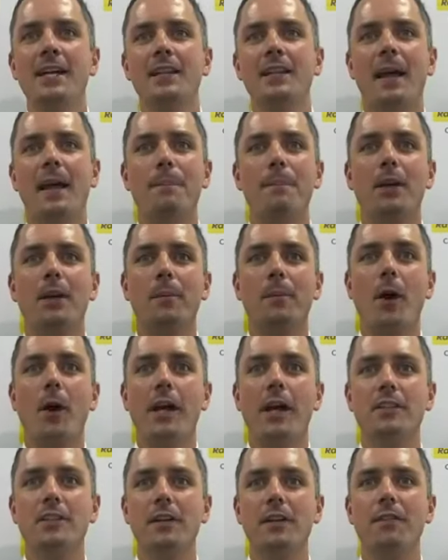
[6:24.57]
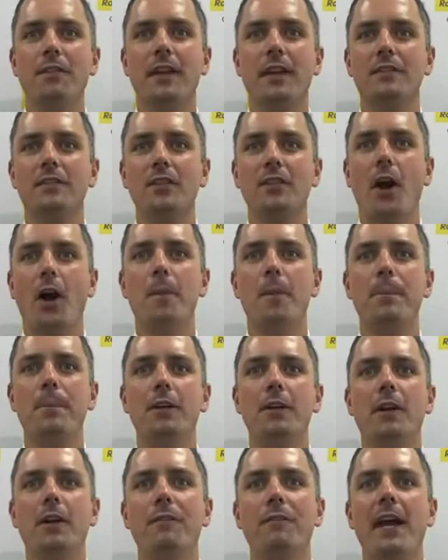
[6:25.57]
Let me remind you, if there's no
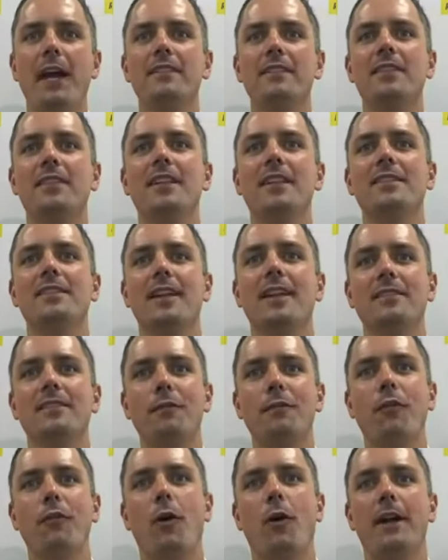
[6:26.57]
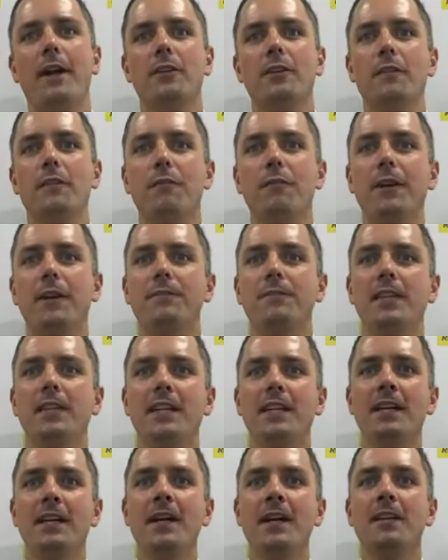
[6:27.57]
bid or advance in excess of
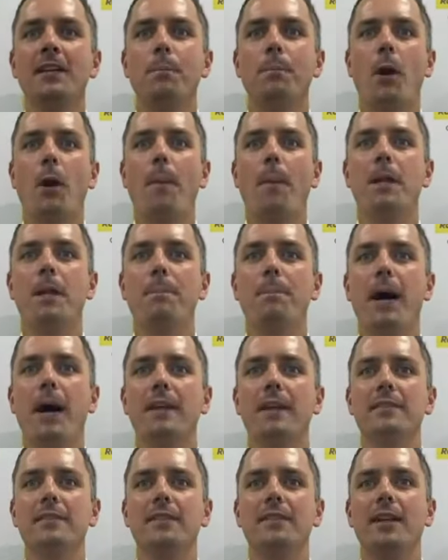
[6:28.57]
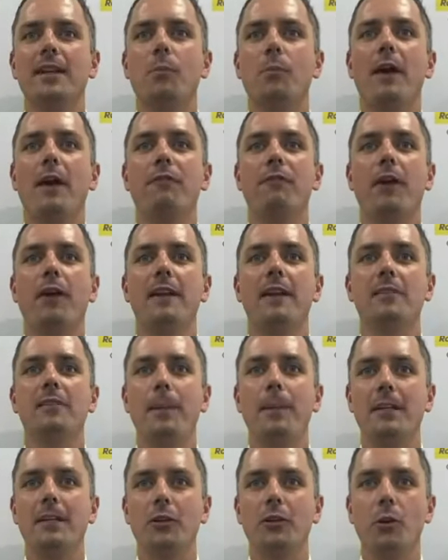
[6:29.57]
450, the property passes in and we're free to
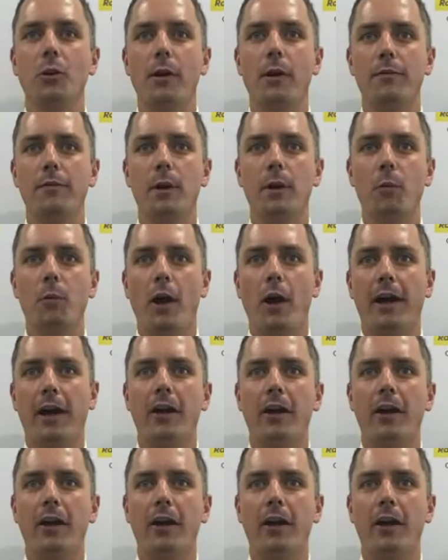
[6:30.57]
speak to whoever we want.